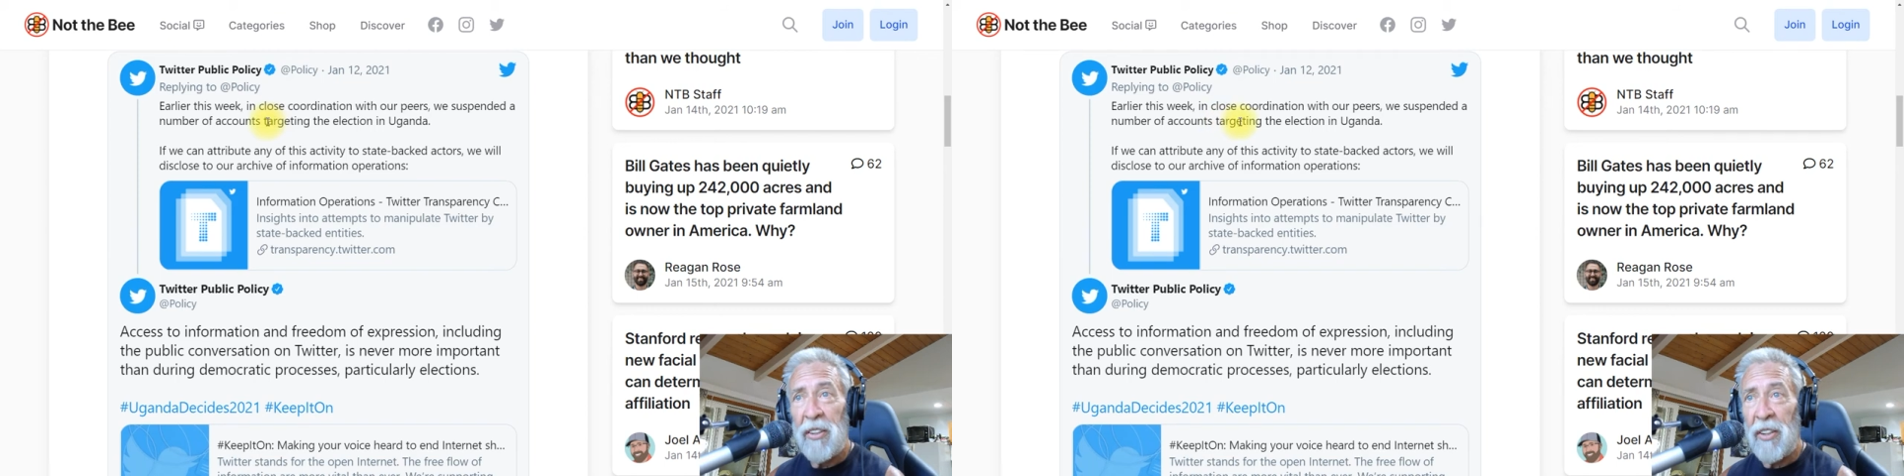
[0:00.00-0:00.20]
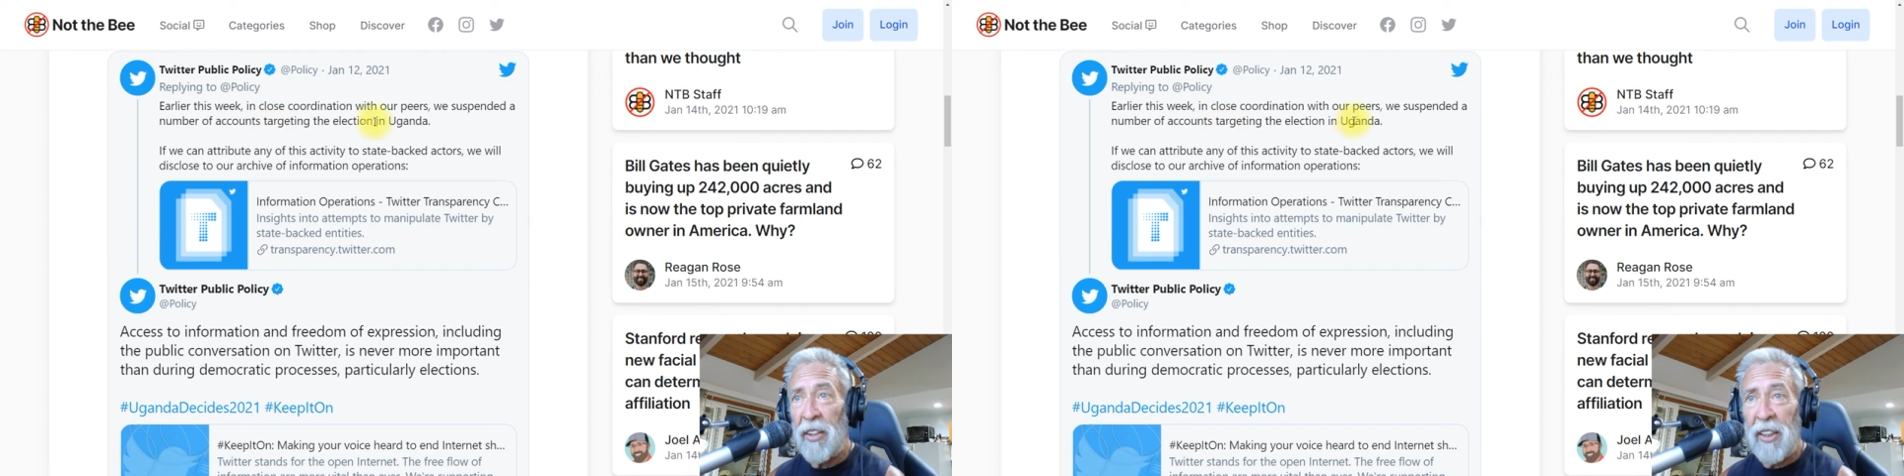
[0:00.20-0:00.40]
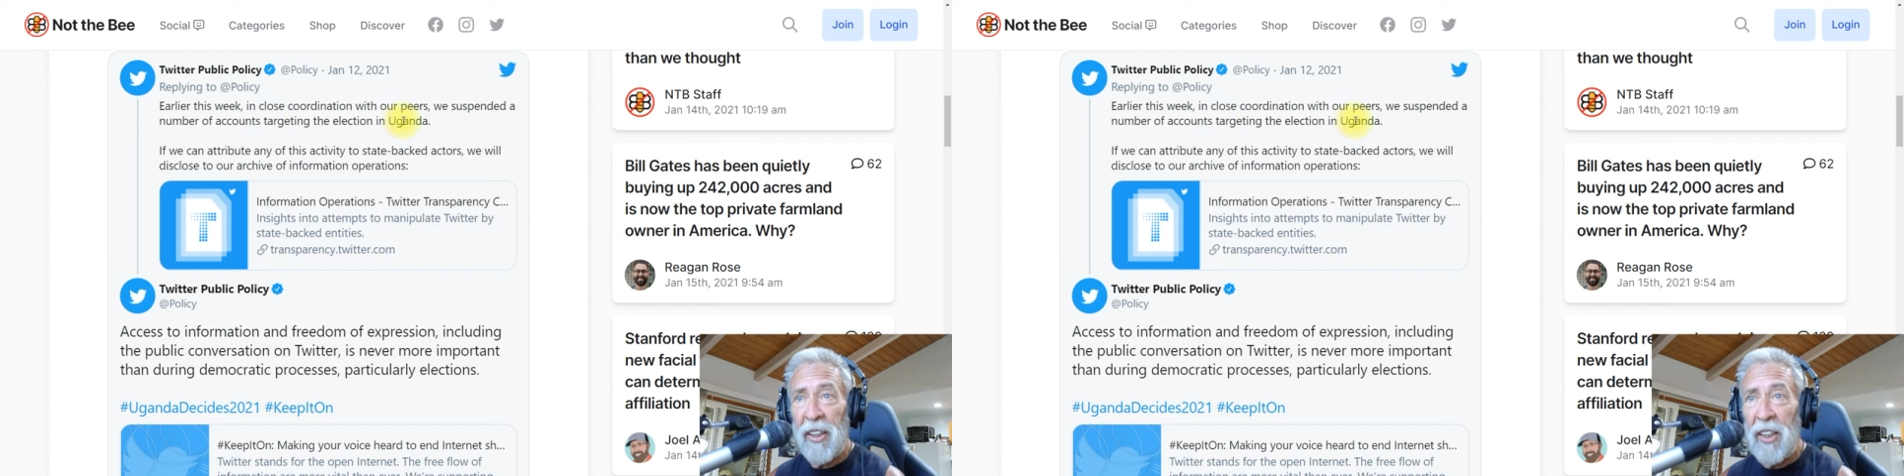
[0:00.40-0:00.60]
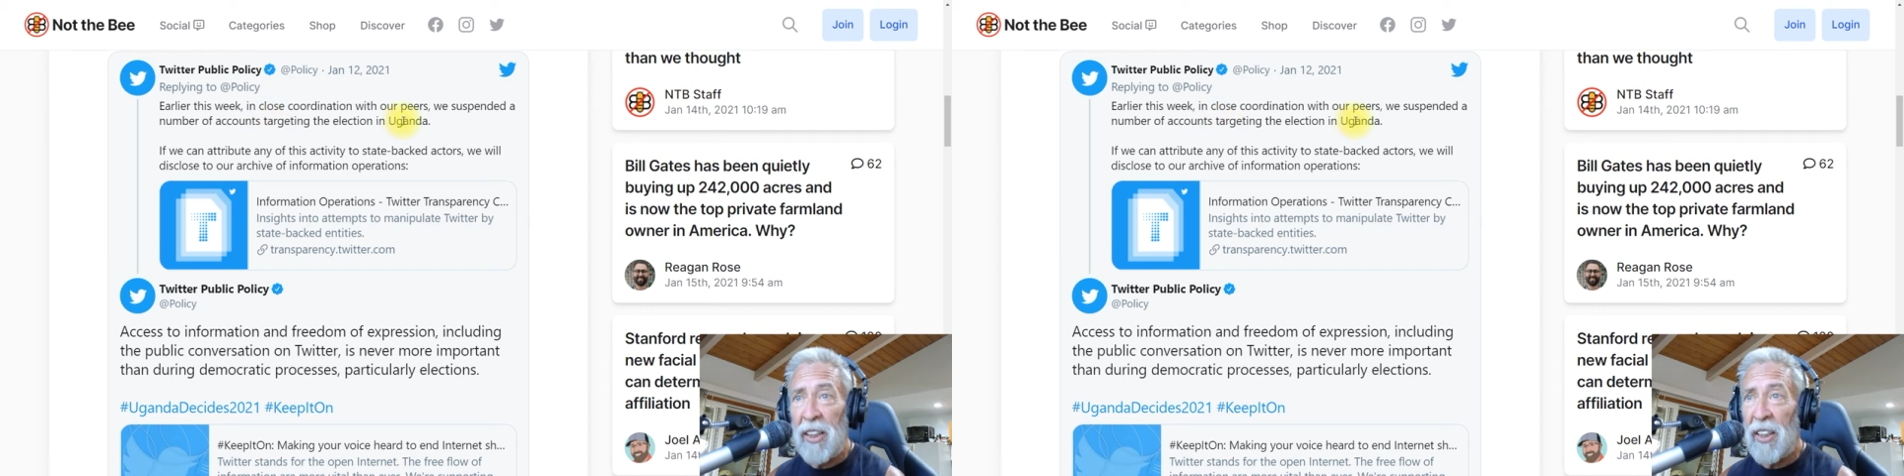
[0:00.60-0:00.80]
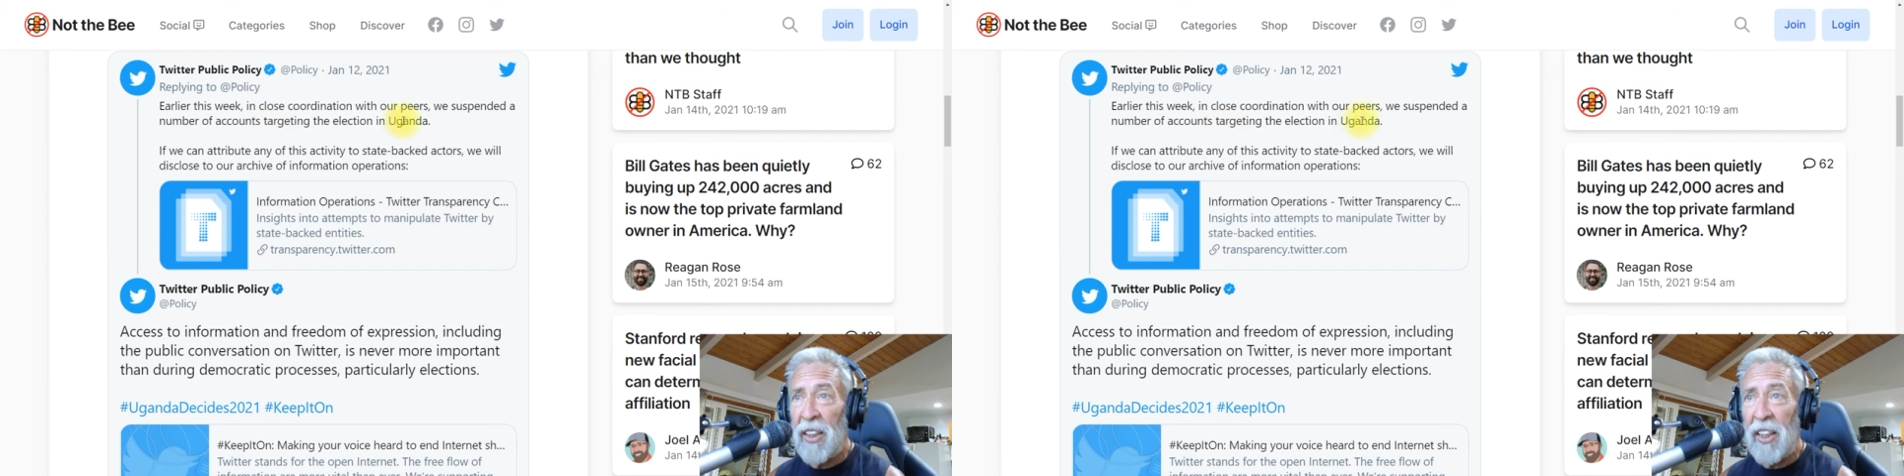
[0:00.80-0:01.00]

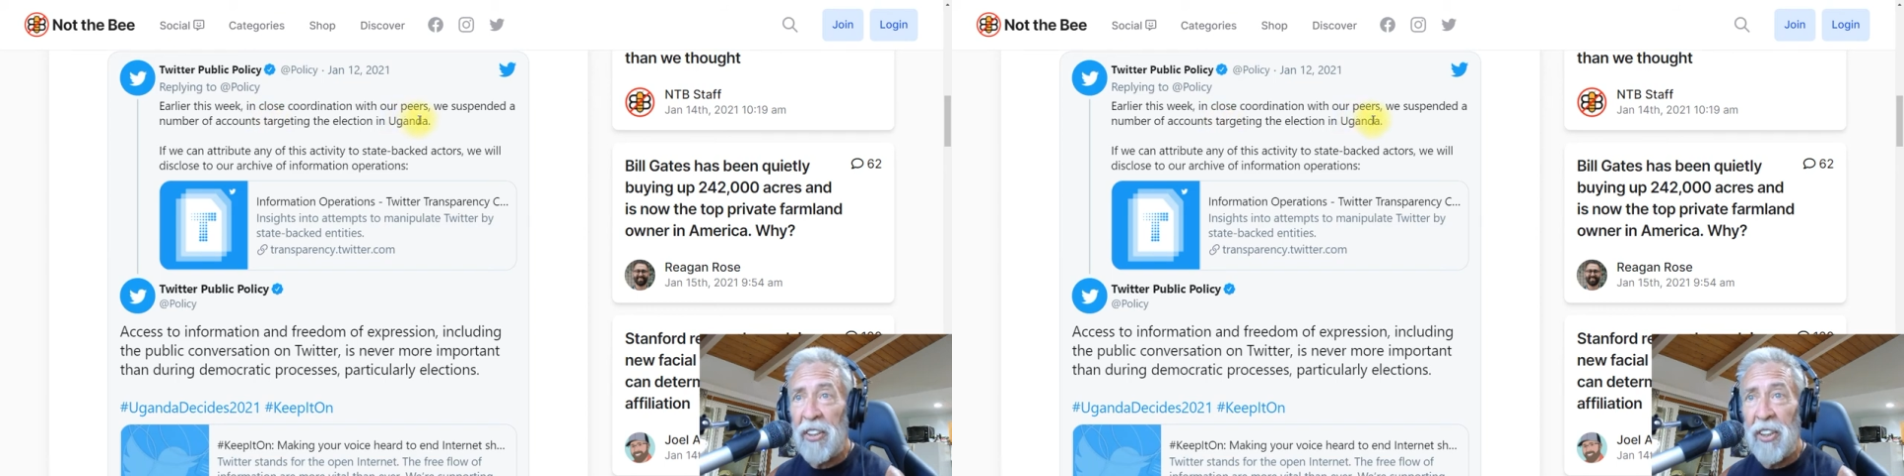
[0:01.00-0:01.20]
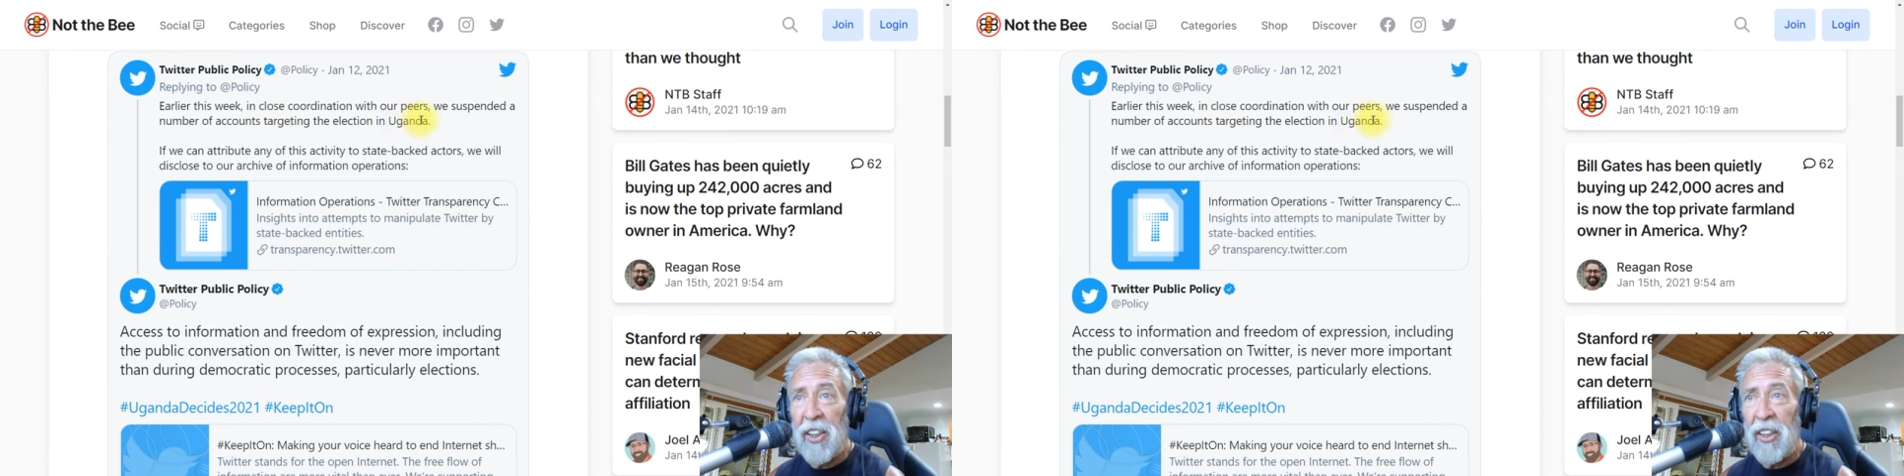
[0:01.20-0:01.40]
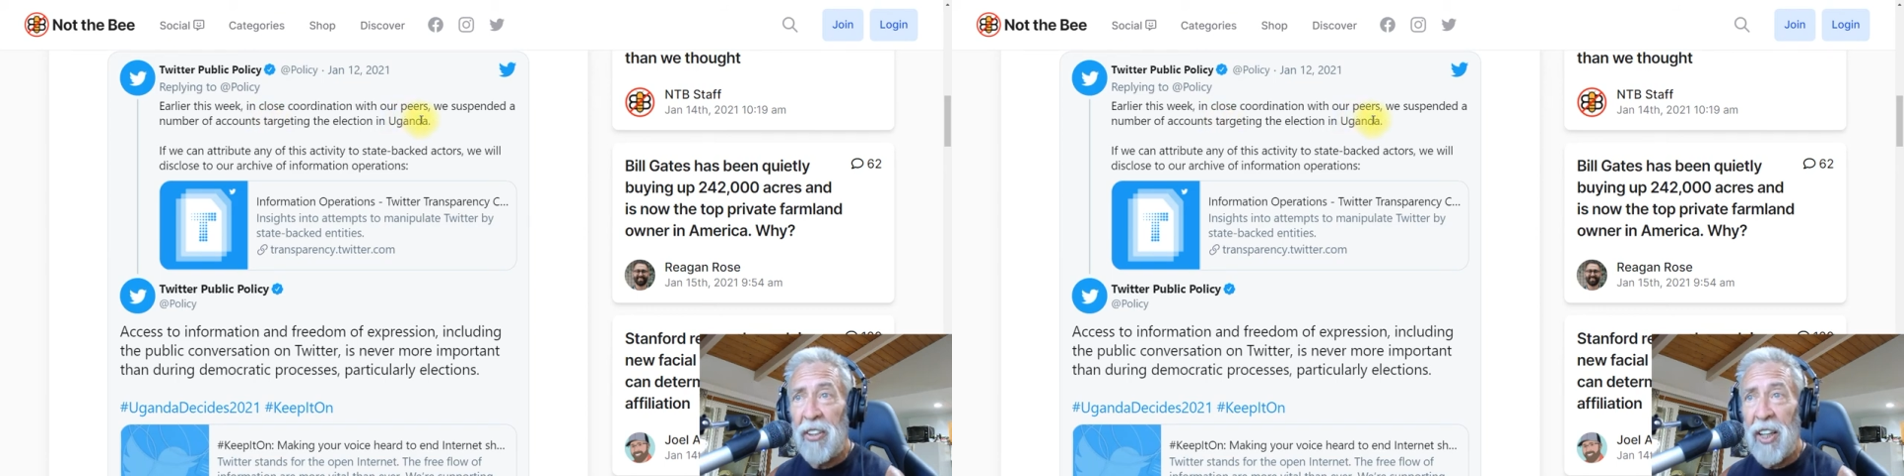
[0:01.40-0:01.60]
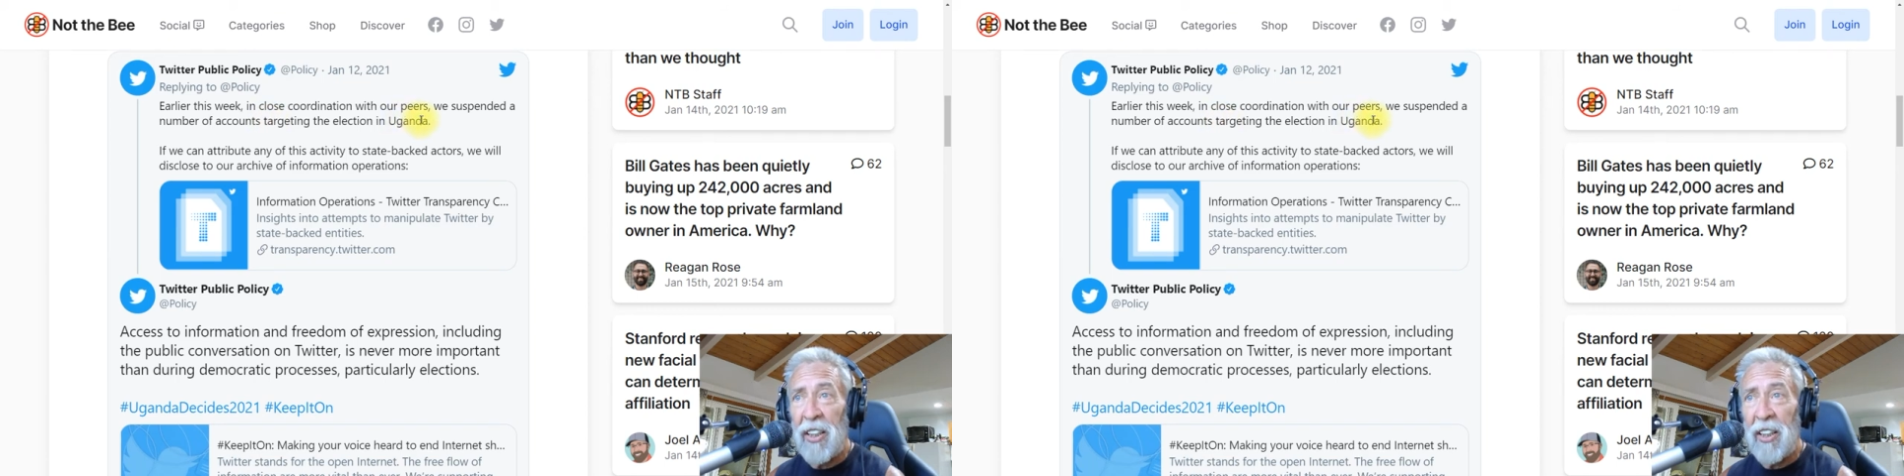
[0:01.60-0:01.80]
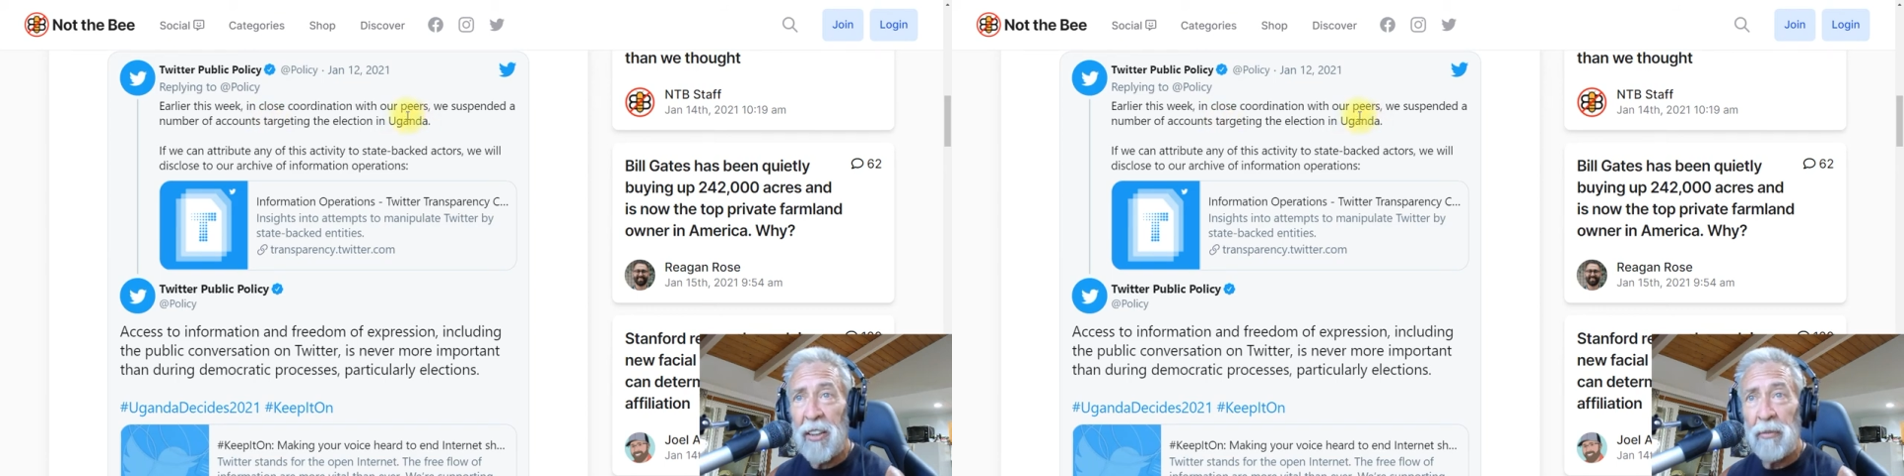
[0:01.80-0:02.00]
targeting the election in
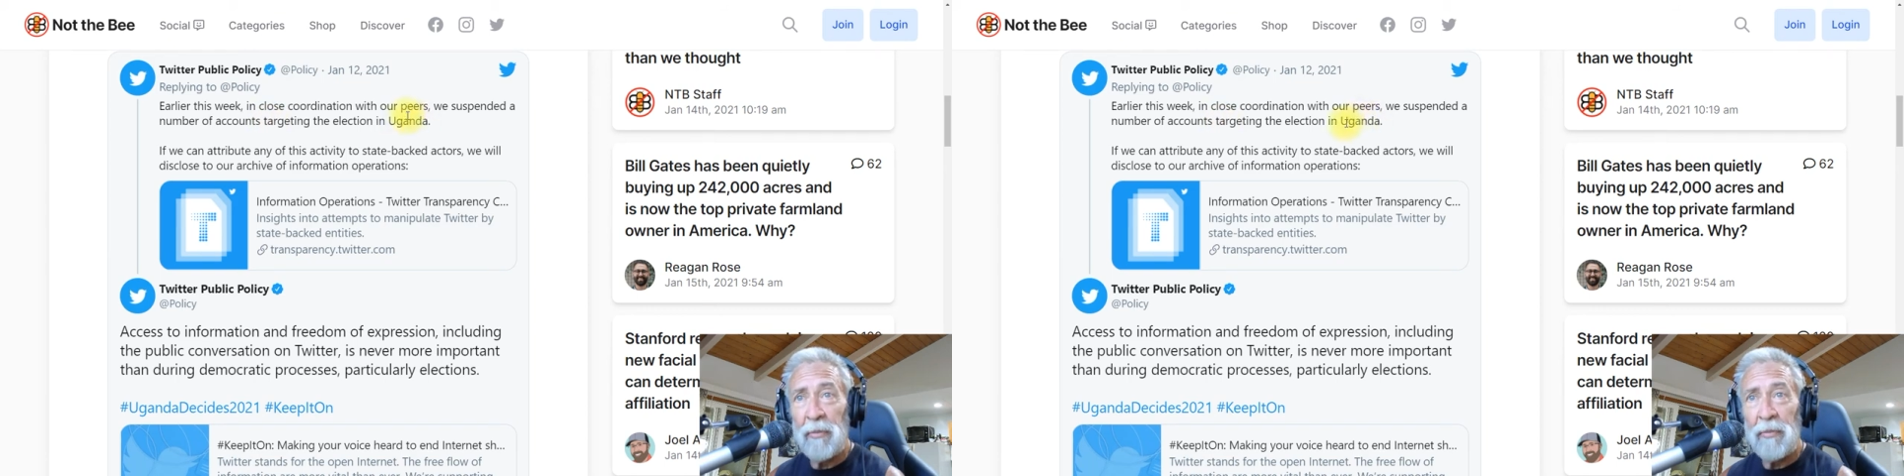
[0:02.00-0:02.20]
Uganda.